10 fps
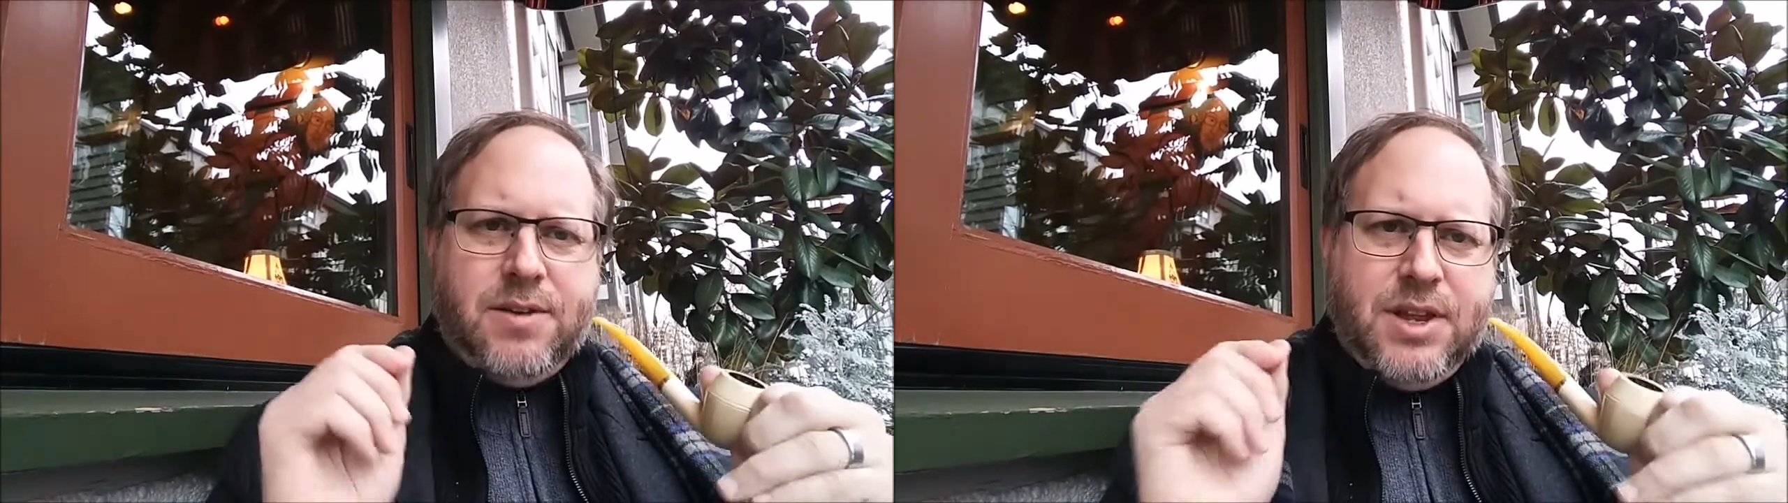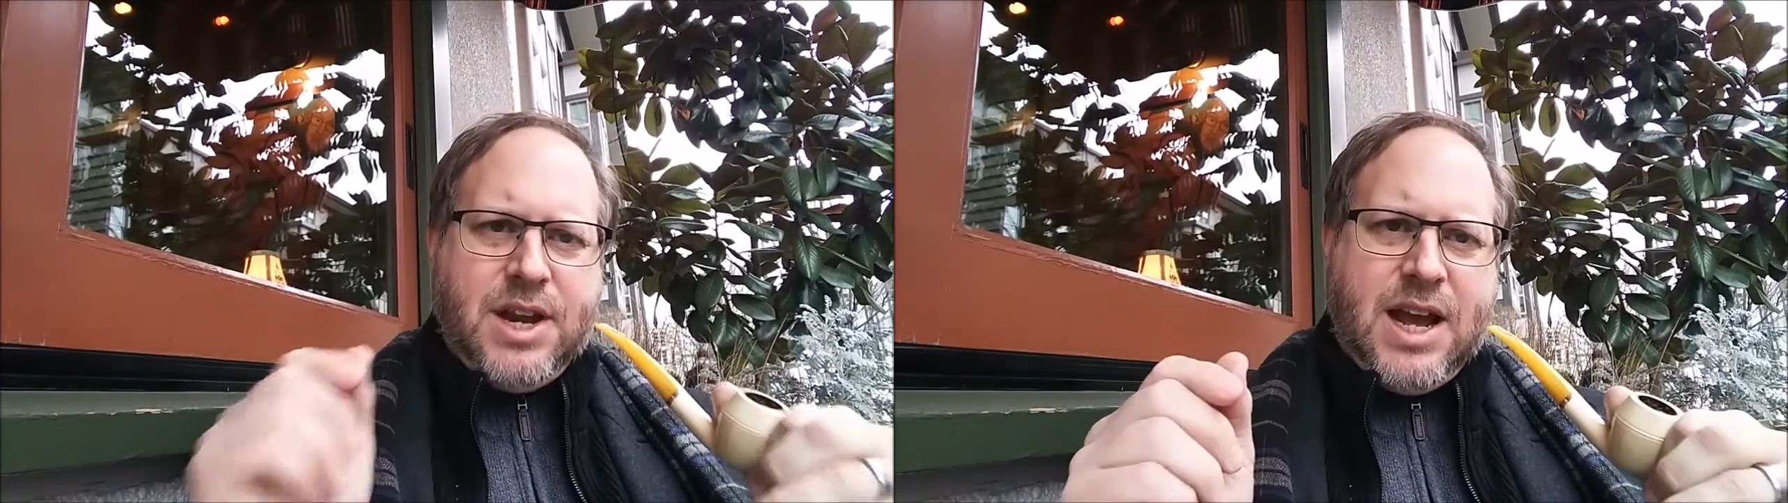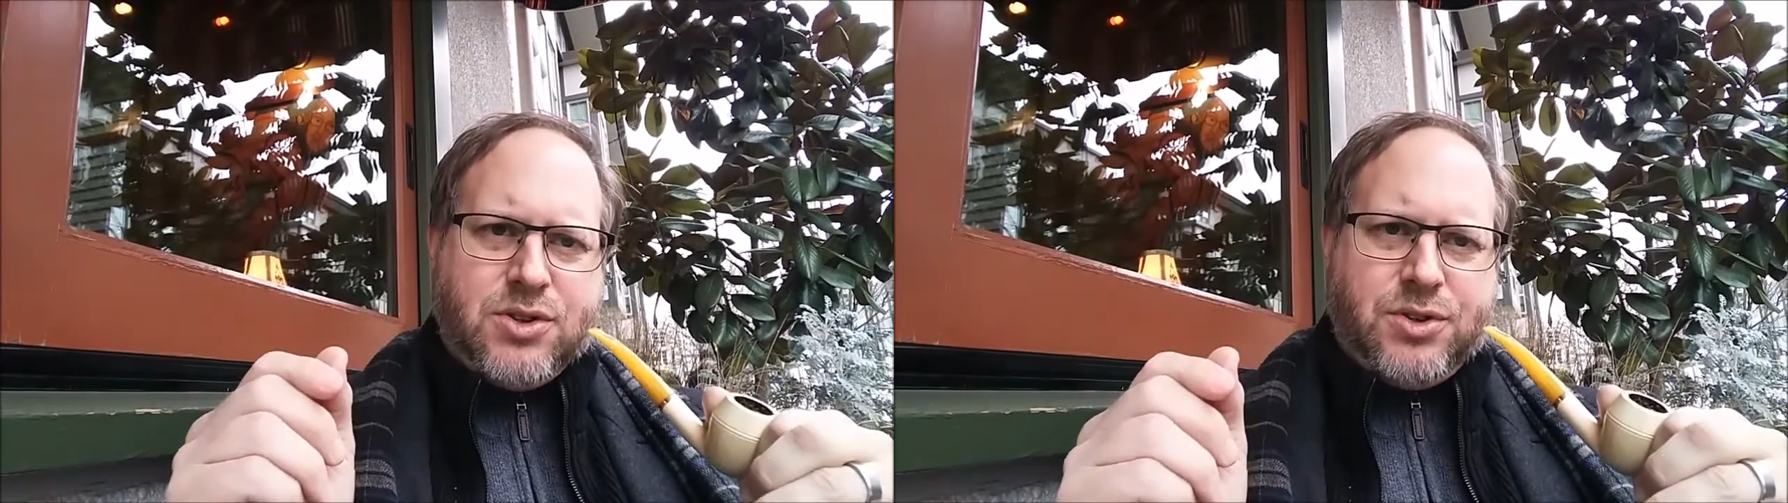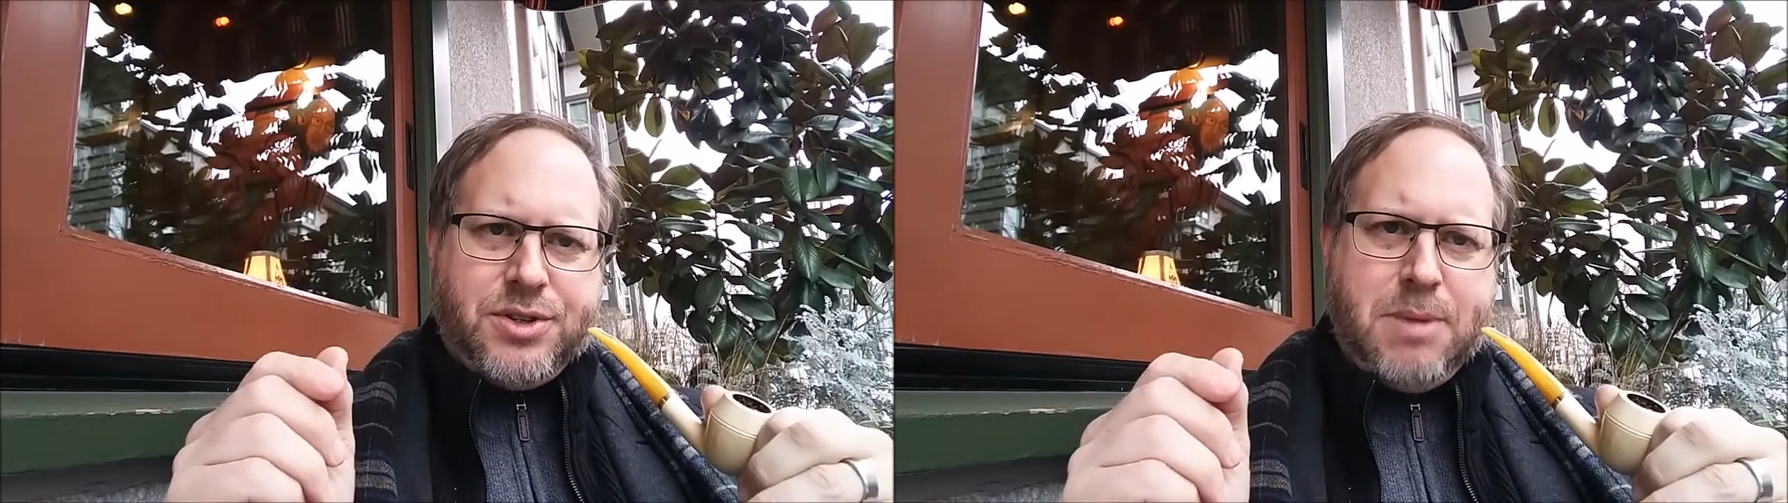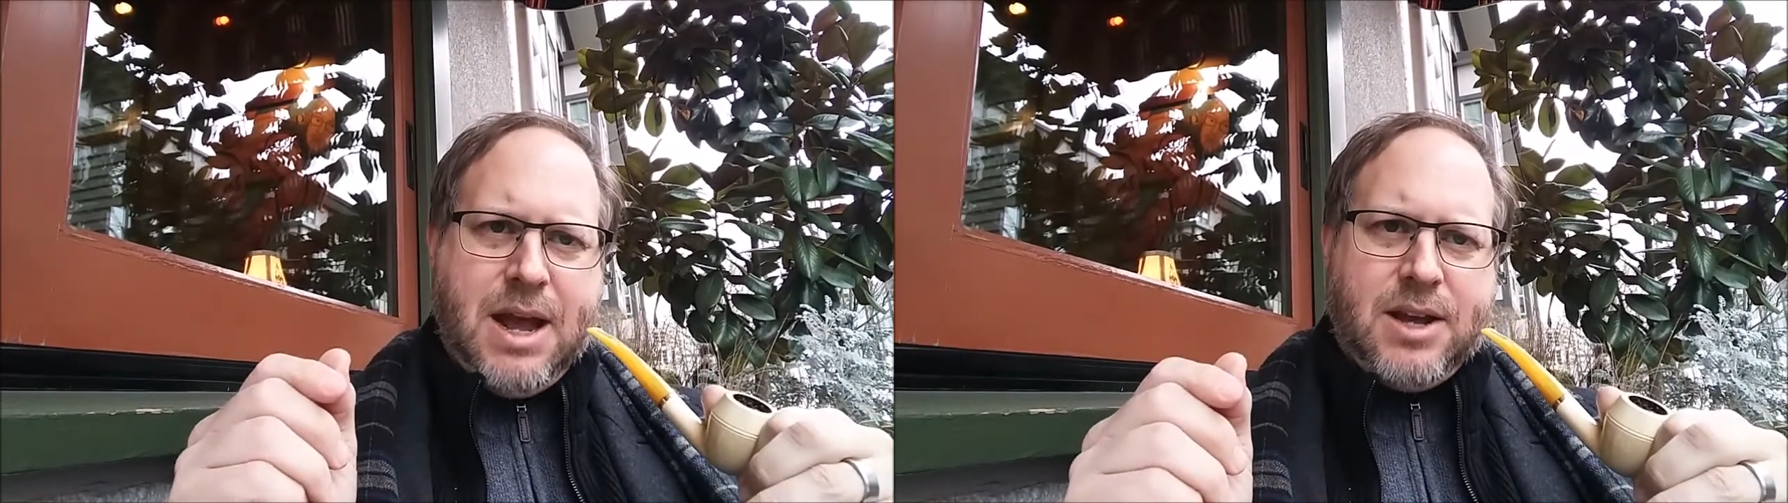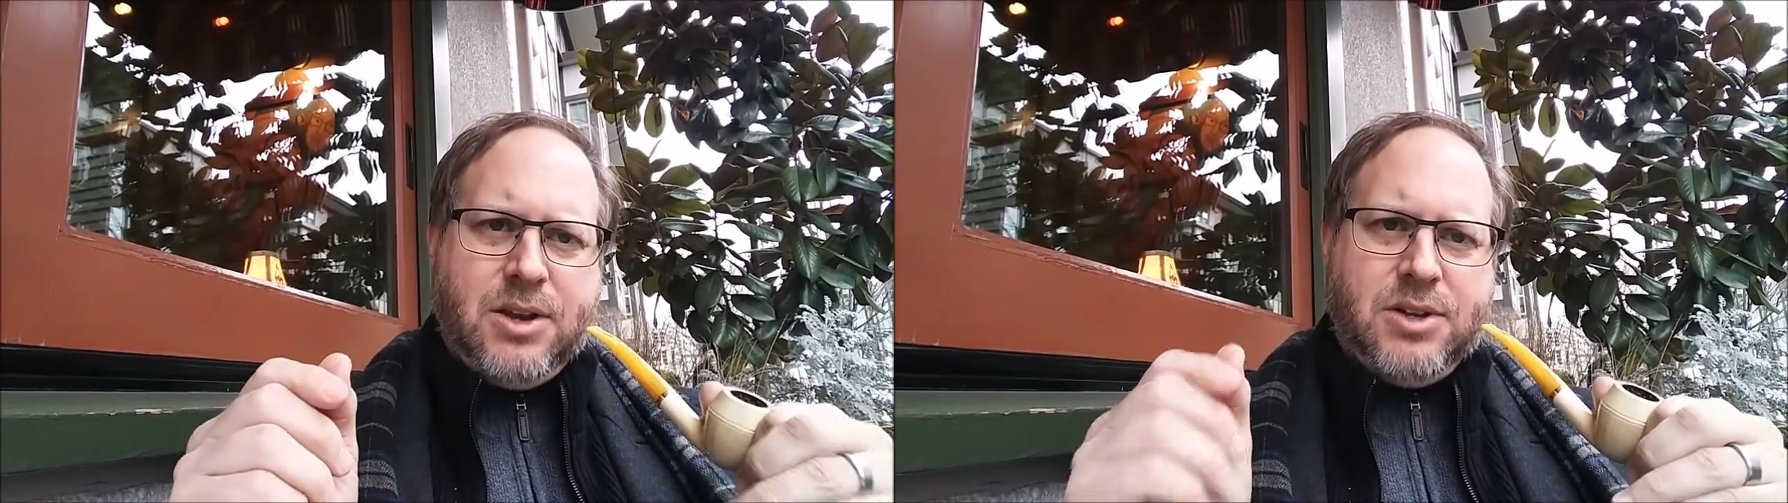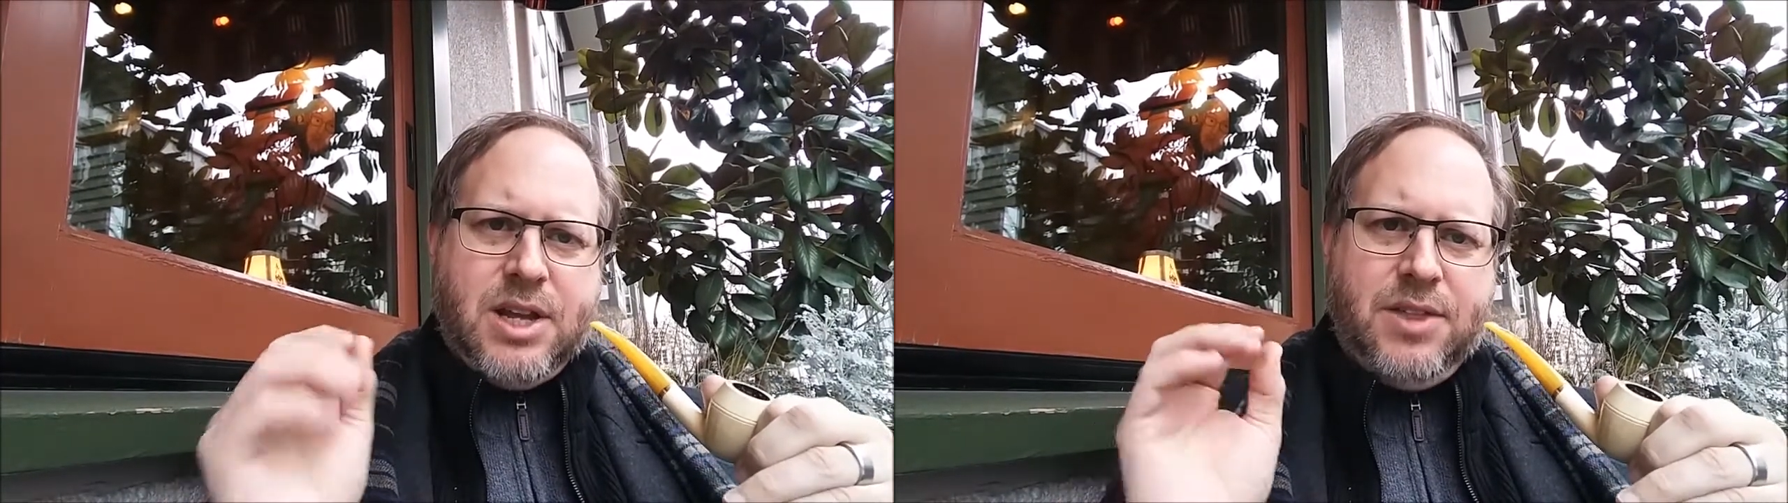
of the natural tobaccos,